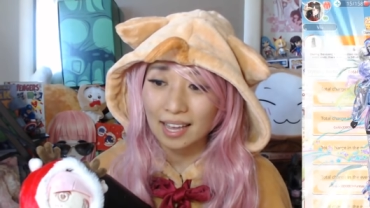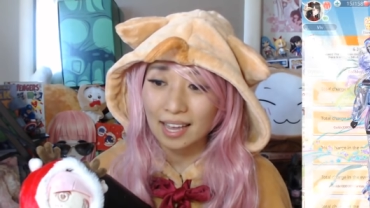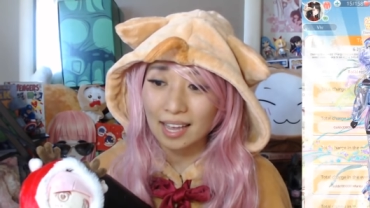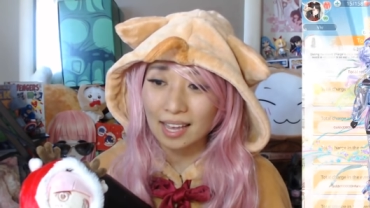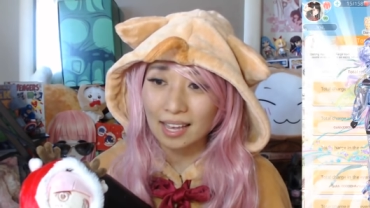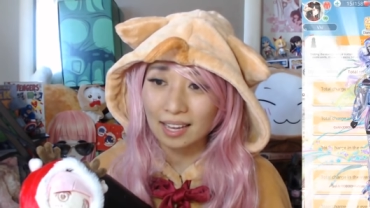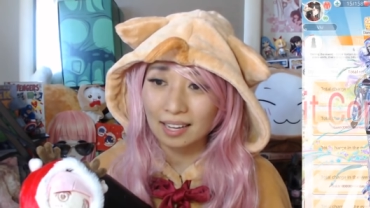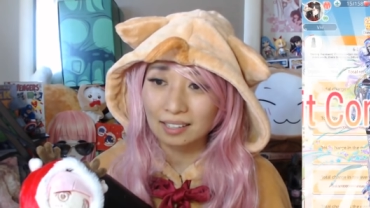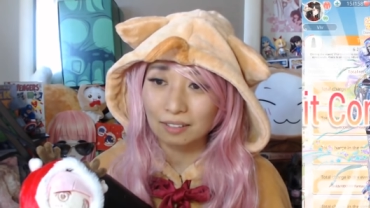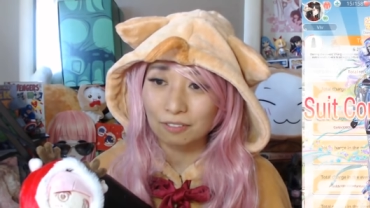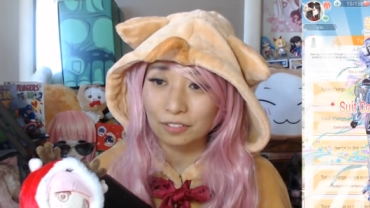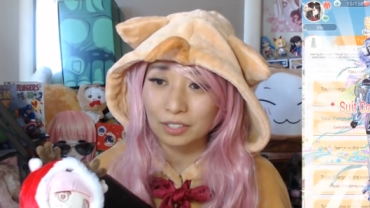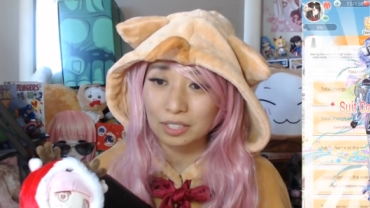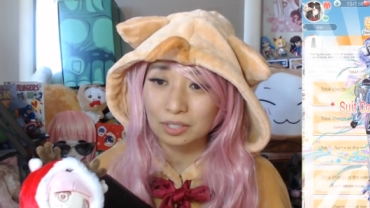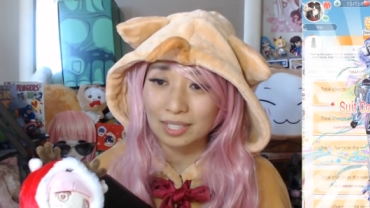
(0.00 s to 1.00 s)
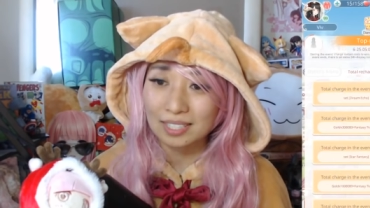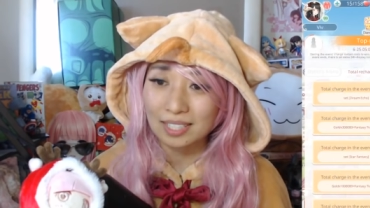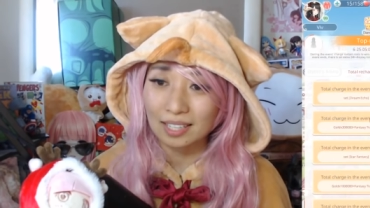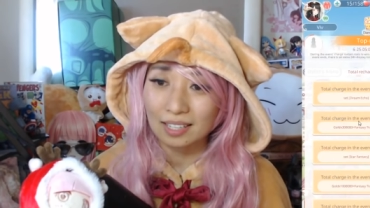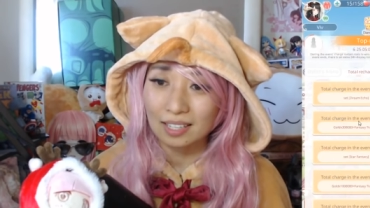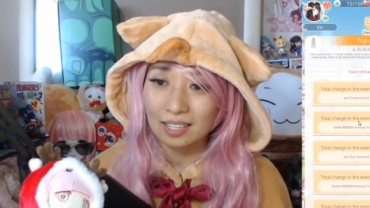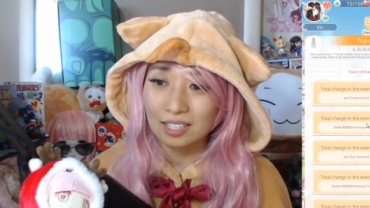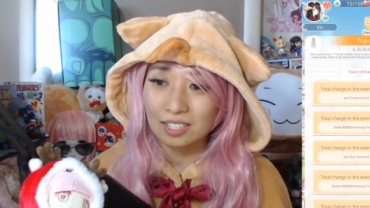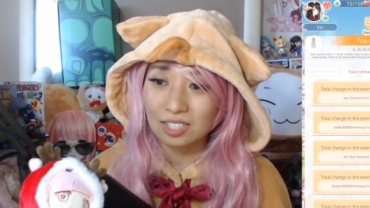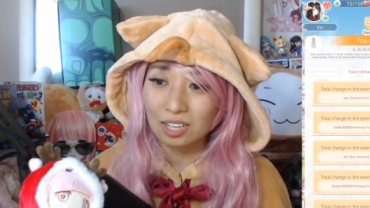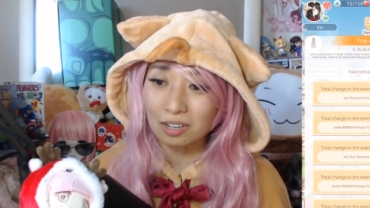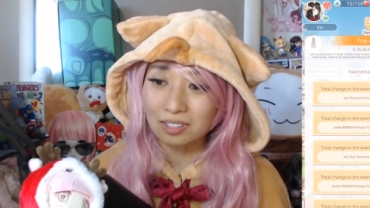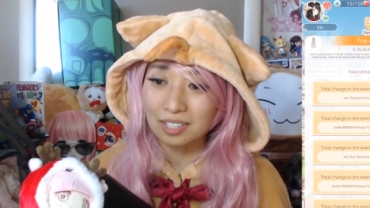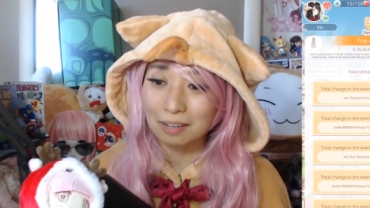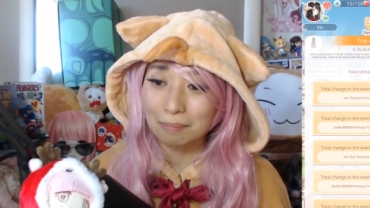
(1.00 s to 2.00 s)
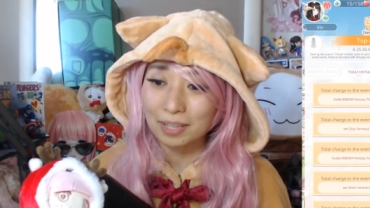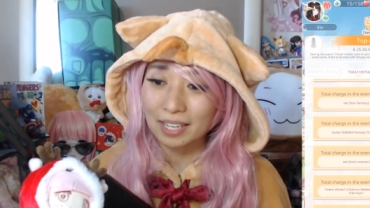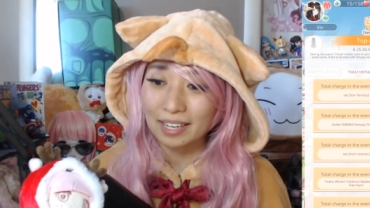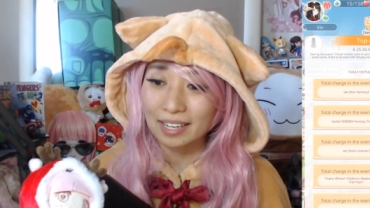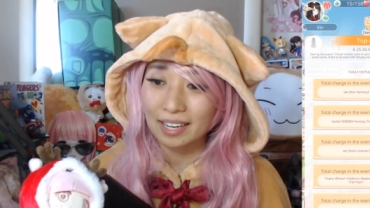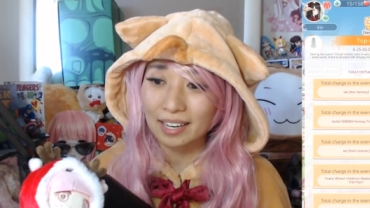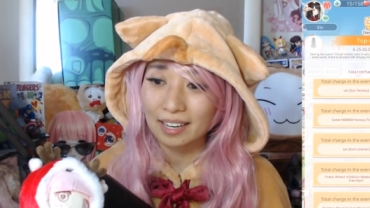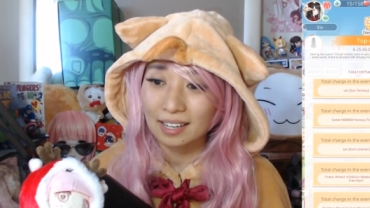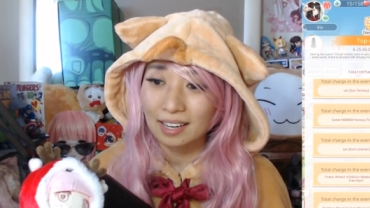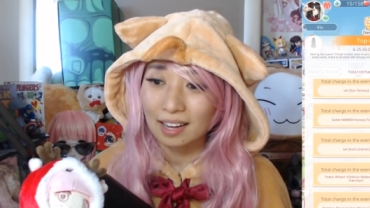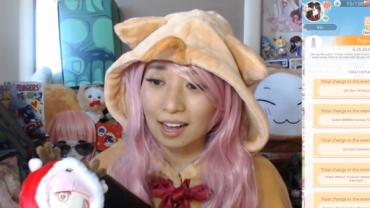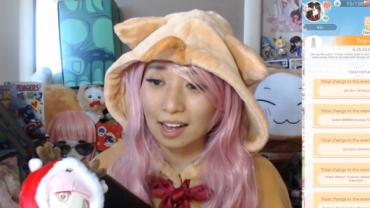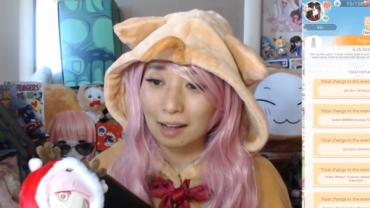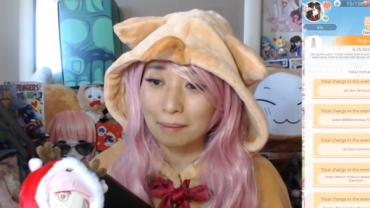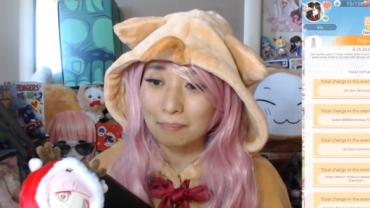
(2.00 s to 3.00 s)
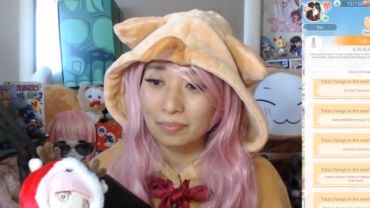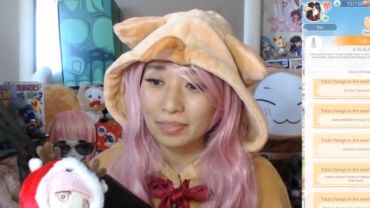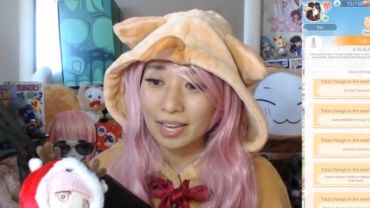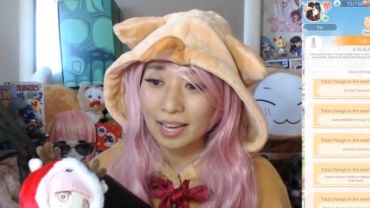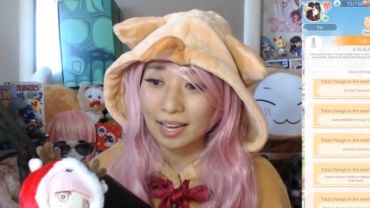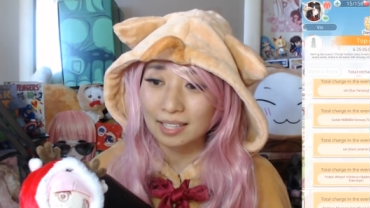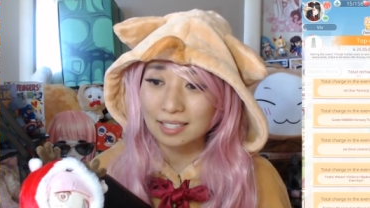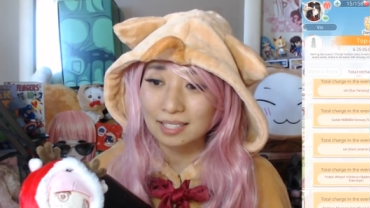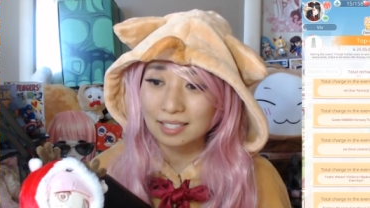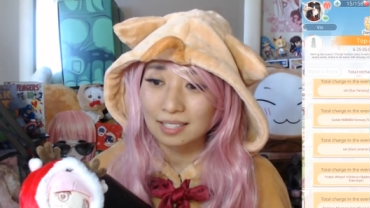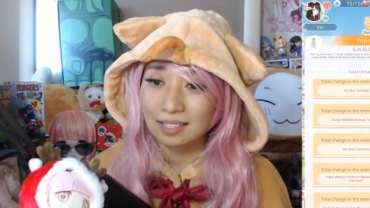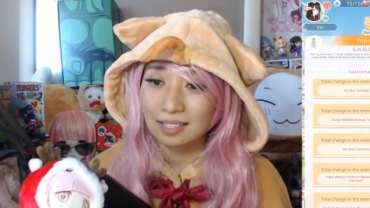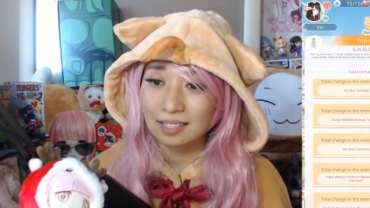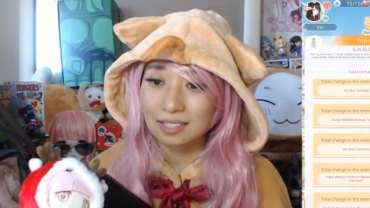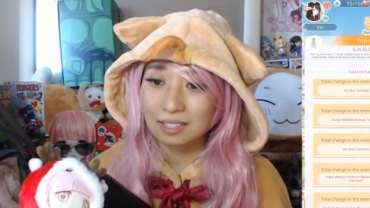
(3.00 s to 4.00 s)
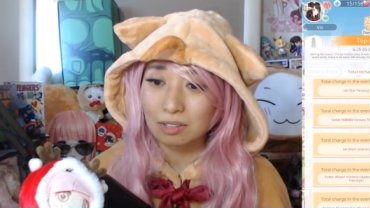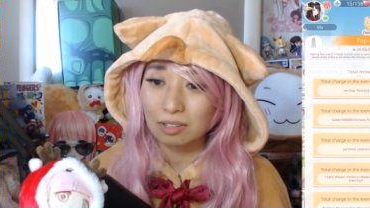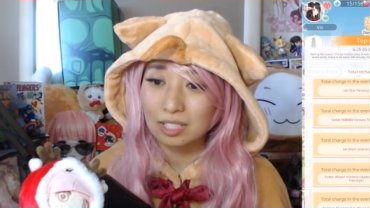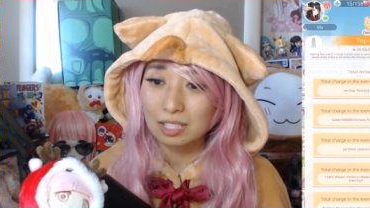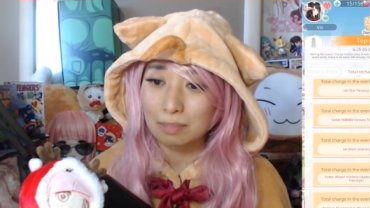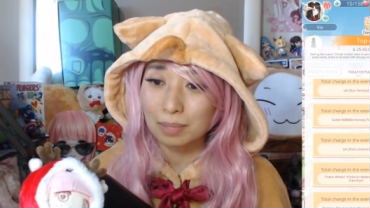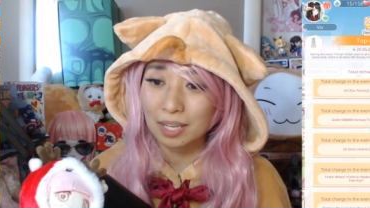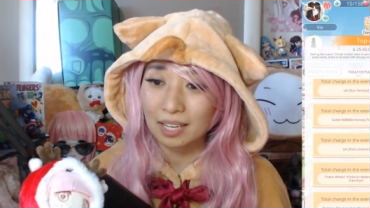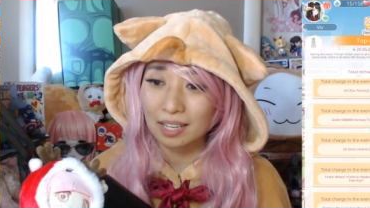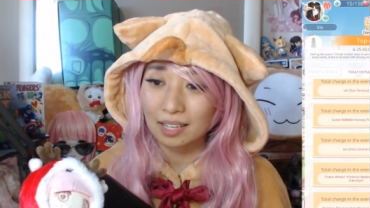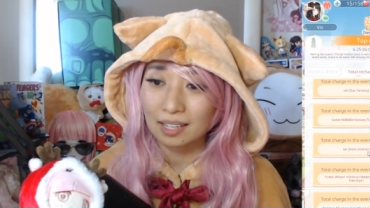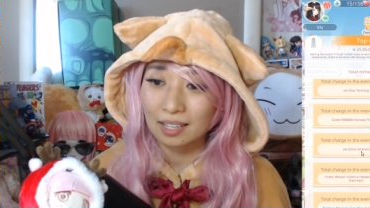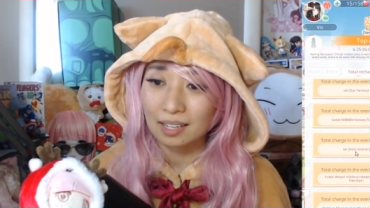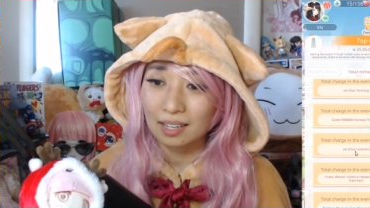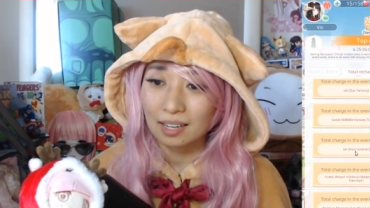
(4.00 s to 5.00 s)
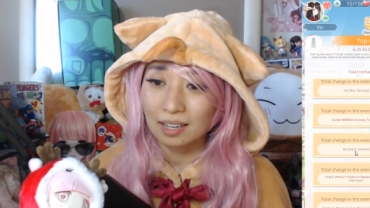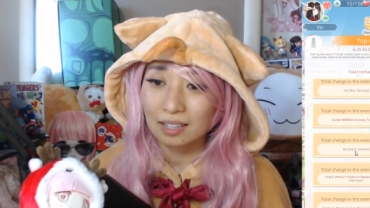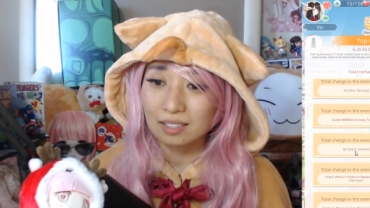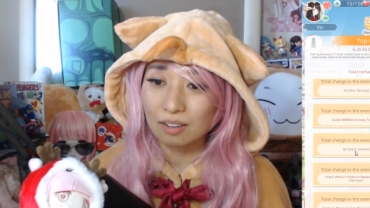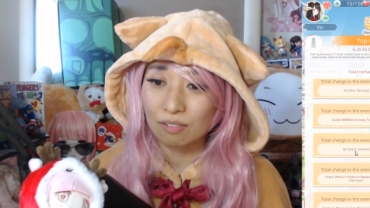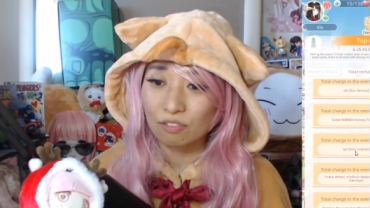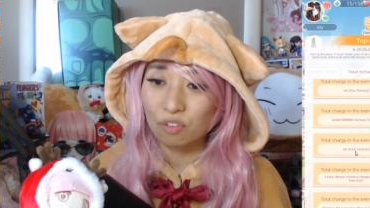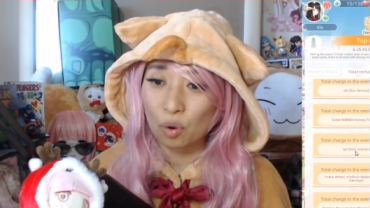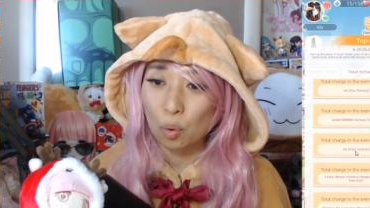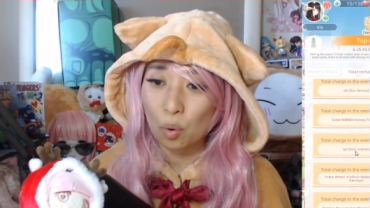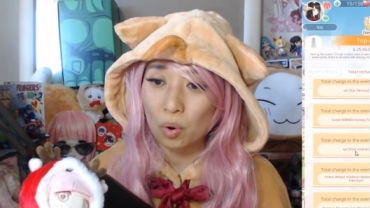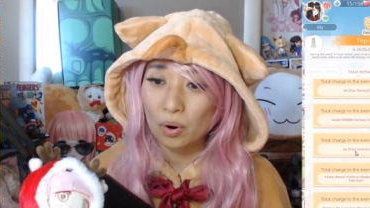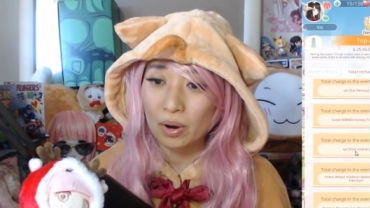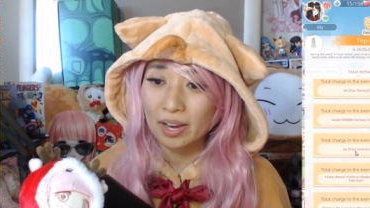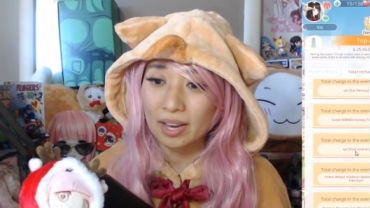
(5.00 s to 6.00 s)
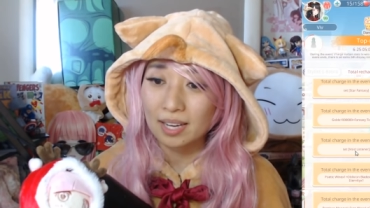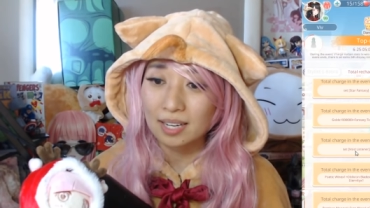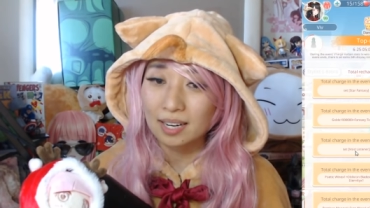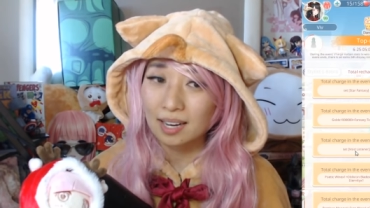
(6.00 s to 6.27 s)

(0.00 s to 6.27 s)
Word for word: in the pre dressing. Suit completed! Up next is going to be the Void